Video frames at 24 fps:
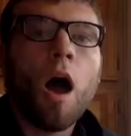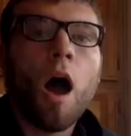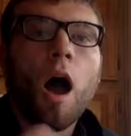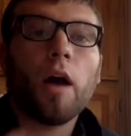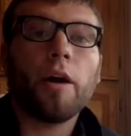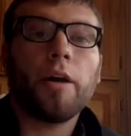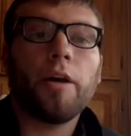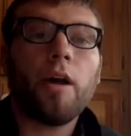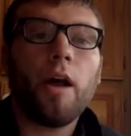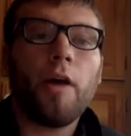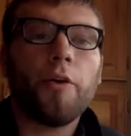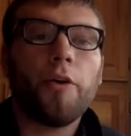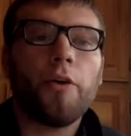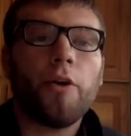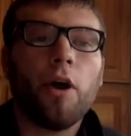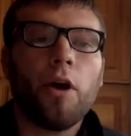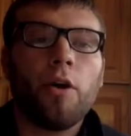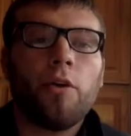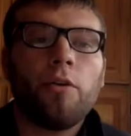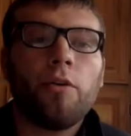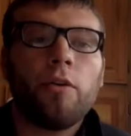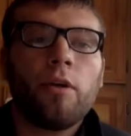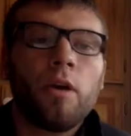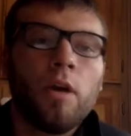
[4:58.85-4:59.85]
On another
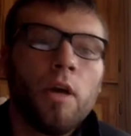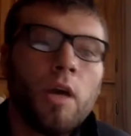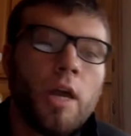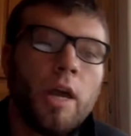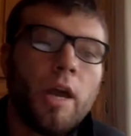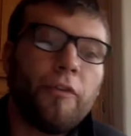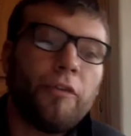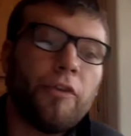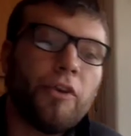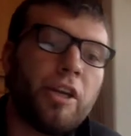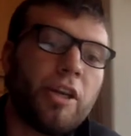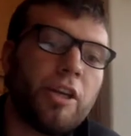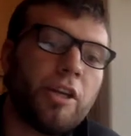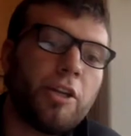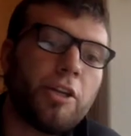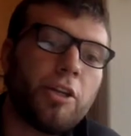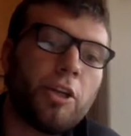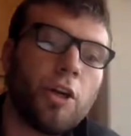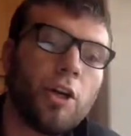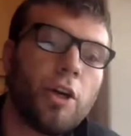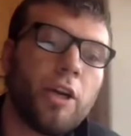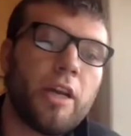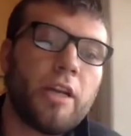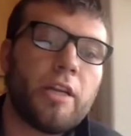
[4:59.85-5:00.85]
note, If you need to turn